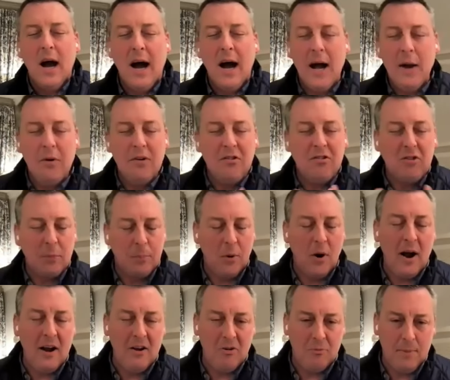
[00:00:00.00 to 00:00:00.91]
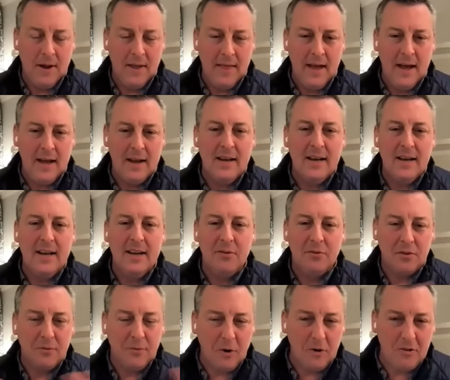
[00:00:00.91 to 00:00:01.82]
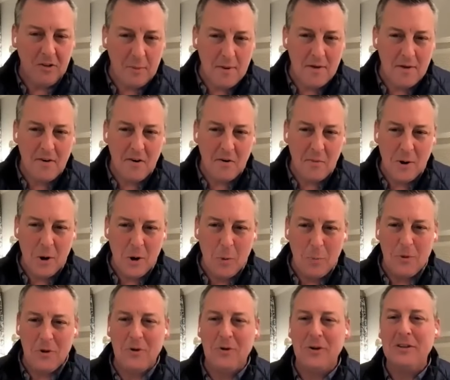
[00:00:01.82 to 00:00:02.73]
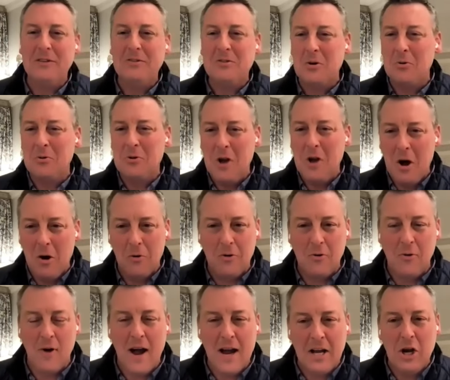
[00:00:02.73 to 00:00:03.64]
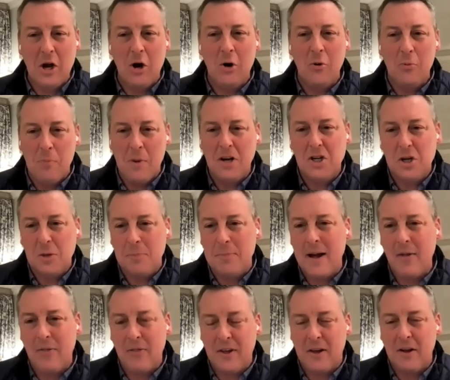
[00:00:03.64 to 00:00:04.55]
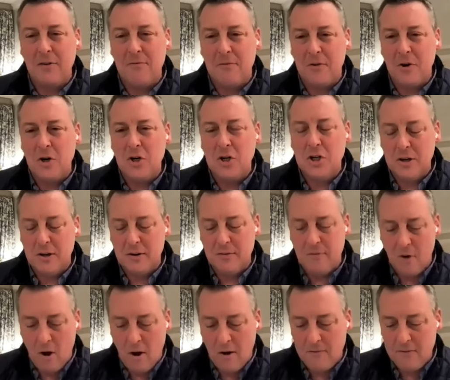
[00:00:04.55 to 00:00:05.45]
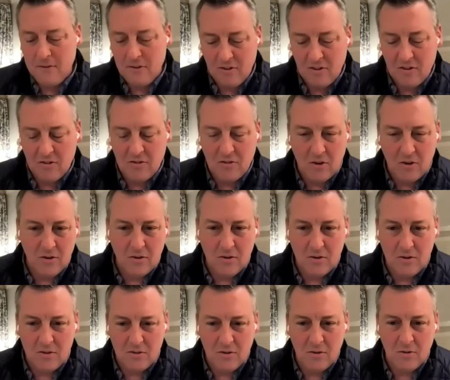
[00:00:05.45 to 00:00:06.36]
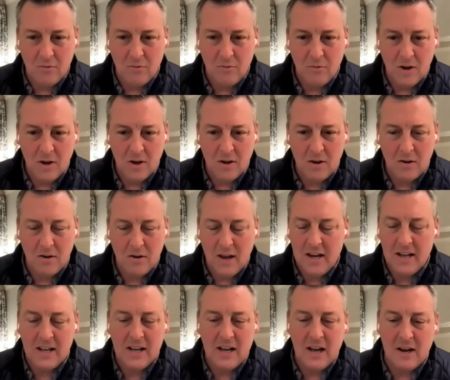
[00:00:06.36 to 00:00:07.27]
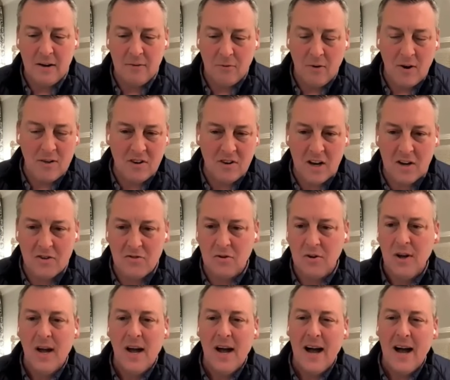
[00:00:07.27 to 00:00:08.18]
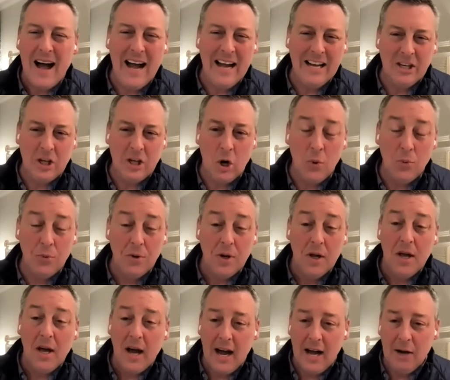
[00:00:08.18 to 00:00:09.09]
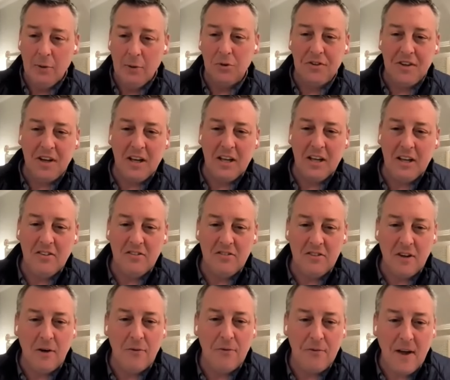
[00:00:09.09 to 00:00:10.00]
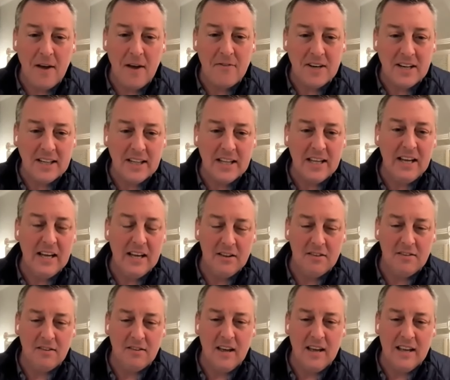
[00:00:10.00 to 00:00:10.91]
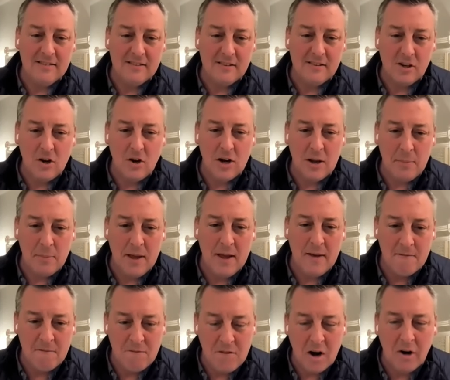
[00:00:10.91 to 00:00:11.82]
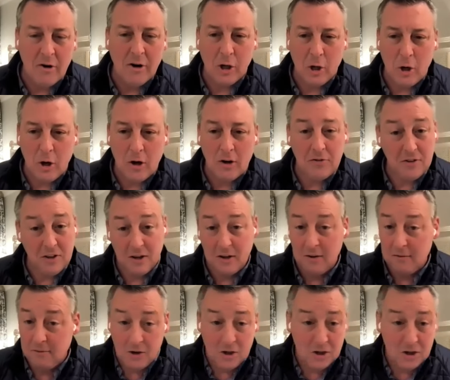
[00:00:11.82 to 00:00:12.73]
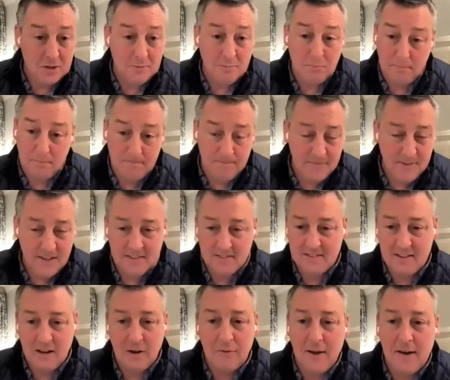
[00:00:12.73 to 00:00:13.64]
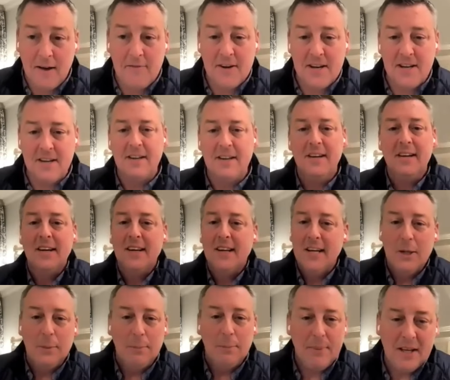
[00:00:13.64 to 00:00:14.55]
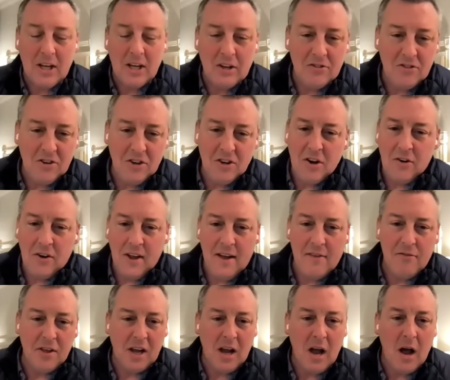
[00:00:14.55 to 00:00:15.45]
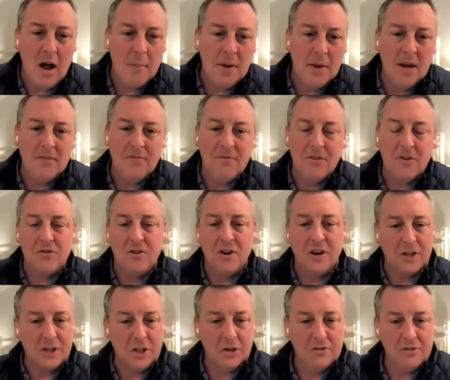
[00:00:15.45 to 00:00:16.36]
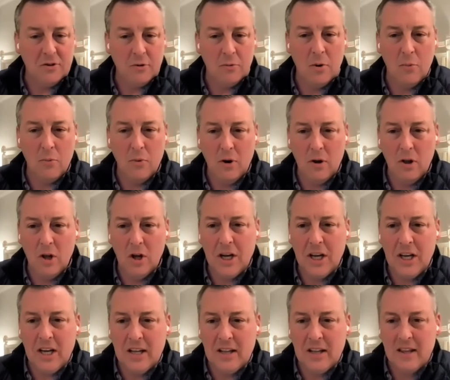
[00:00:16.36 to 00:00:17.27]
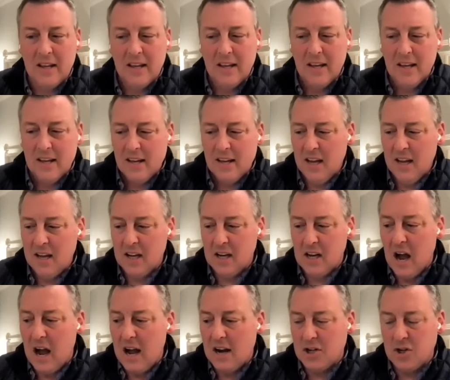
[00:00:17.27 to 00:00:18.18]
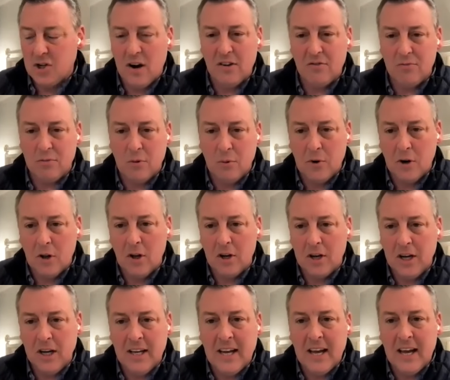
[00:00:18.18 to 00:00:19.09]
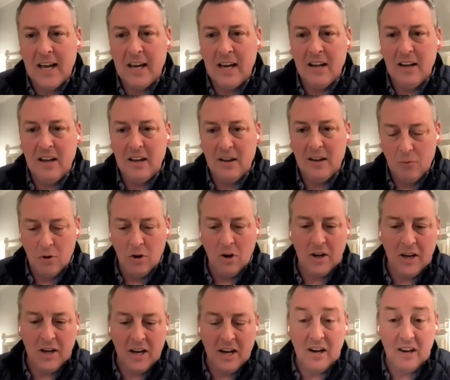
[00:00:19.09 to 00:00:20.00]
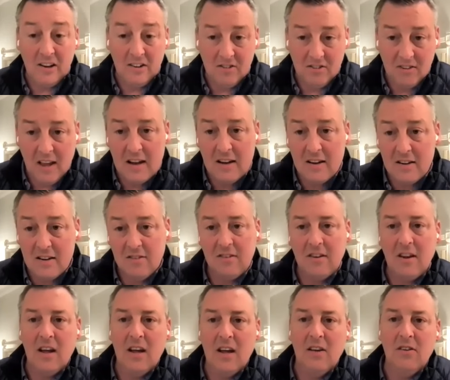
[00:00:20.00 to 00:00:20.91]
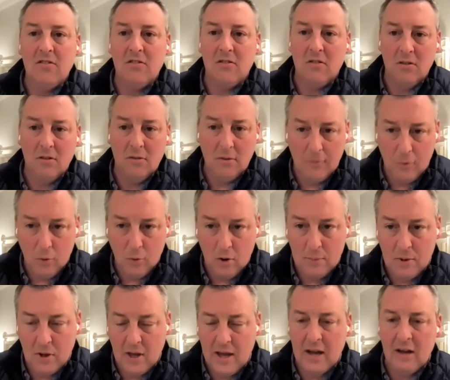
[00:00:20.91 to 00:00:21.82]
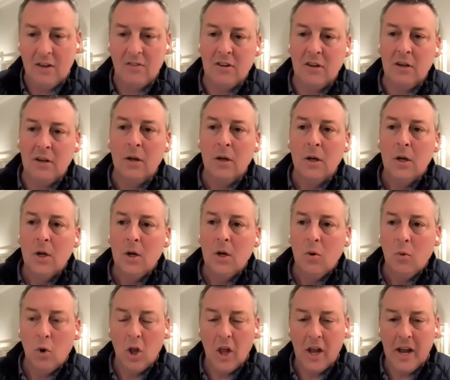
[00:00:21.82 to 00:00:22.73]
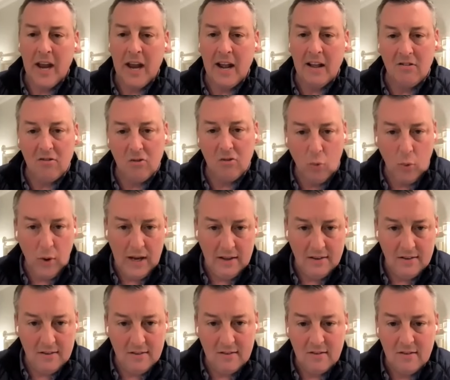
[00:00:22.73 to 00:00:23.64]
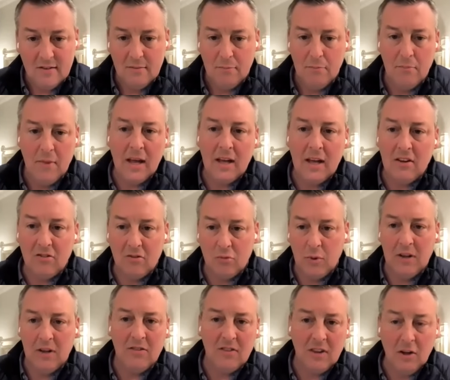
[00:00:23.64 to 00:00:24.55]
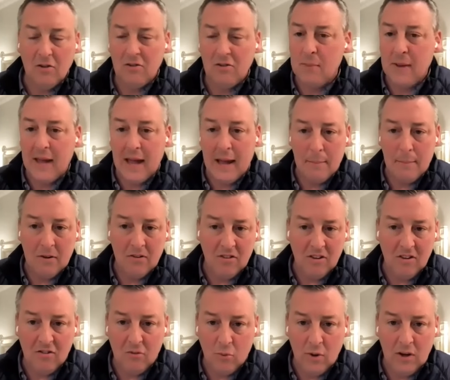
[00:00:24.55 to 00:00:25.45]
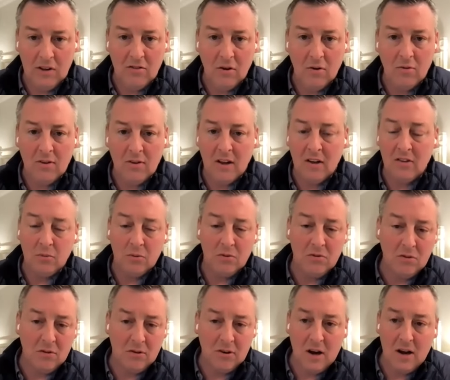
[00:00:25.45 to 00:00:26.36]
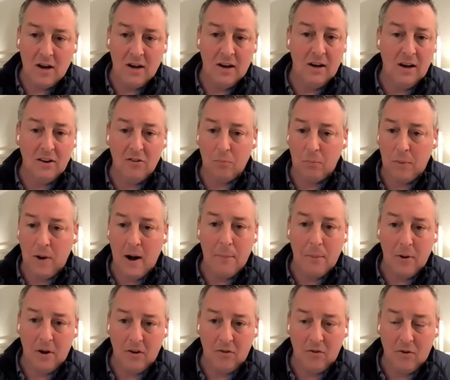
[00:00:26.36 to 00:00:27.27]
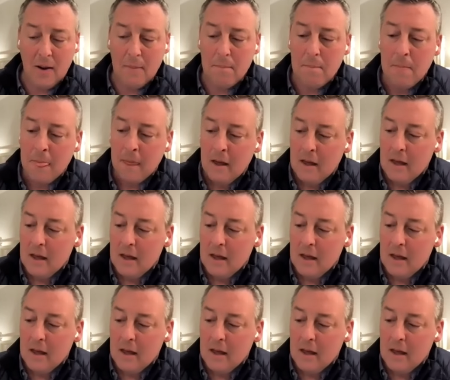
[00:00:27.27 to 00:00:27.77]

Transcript: I was surprised by that. It was the first time I've ever been open to it. So no, do I know much about the conversion of offices to to uh, any kind of residential? I don't. I will tell you self-evidently it's it's going to be a very costly conversion. Sure. It's self-evident. Yeah. Because you don't have the common infrastructure. So when we're looking at in contrast, when we're looking at a we're looking at extended stays to affordable housing, we're looking at suites, mega suites that used to be embassy suites hotels, which are kind mm mm-hmm. of nice properties, right?